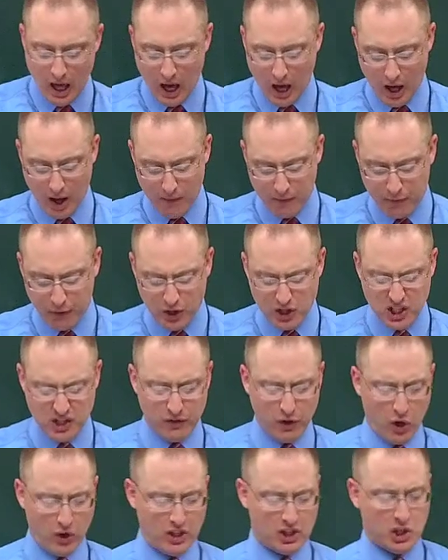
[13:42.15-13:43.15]
Uh, first of
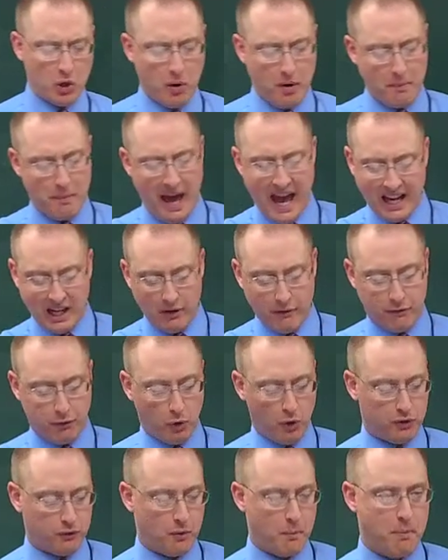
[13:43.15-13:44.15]
all, it's going back and
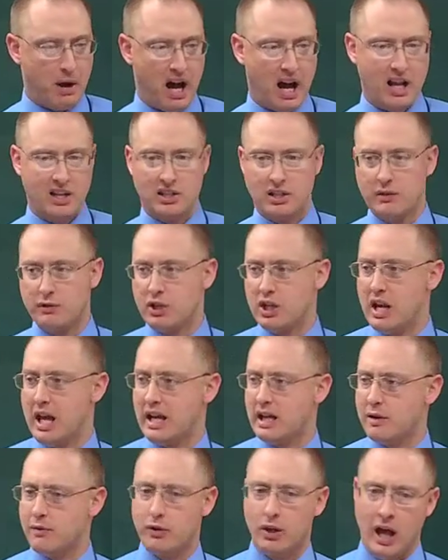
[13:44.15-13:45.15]
forth from positive to
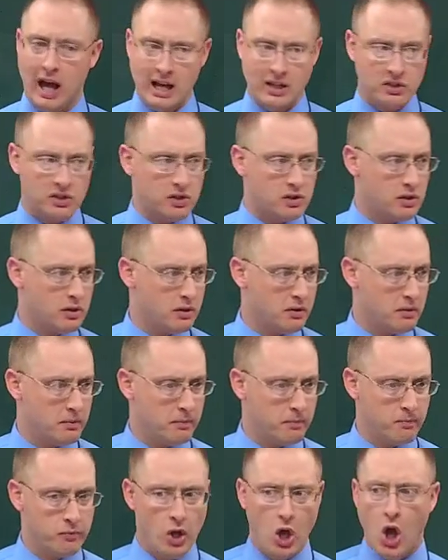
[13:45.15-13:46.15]
negative class.
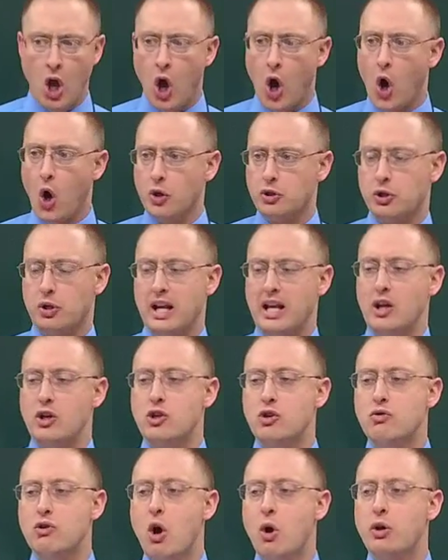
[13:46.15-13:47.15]
Alternating, and
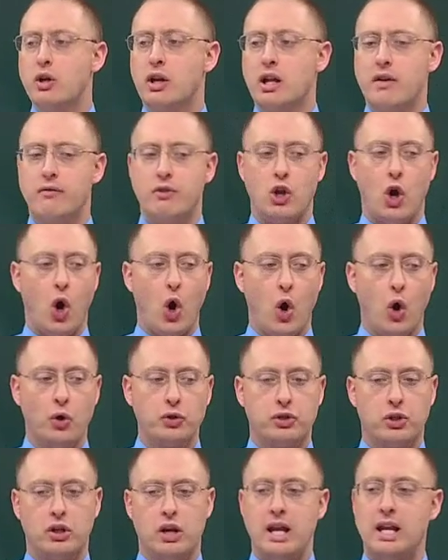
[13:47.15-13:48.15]
you know you're going to have an
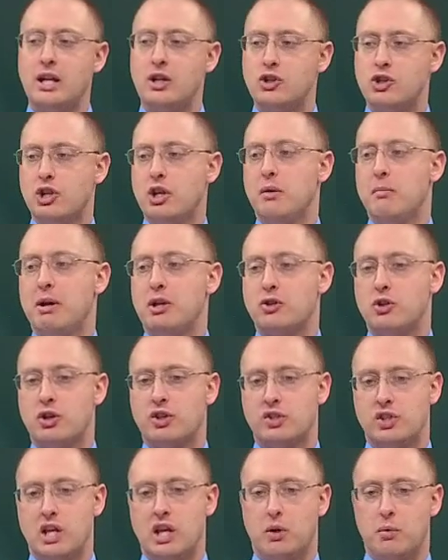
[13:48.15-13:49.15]
alternating geometric
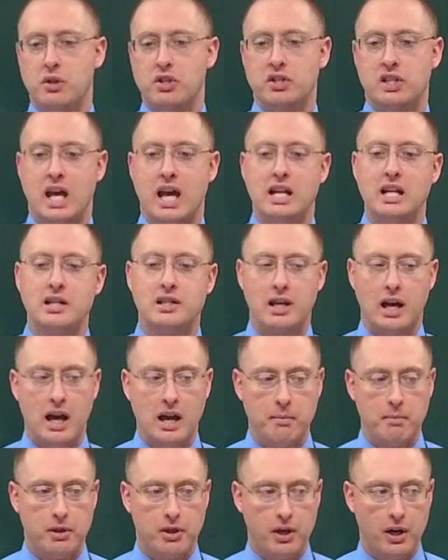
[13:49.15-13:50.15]
sequence
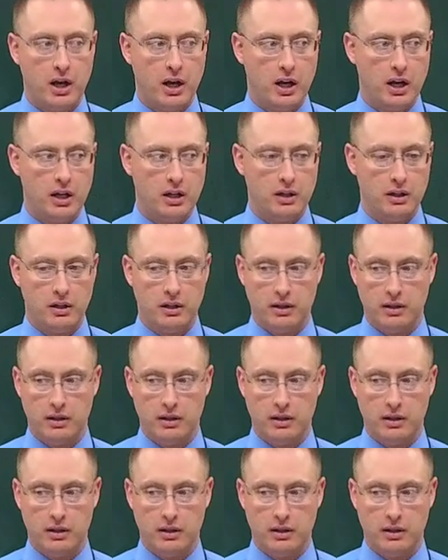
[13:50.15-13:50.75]
anytime the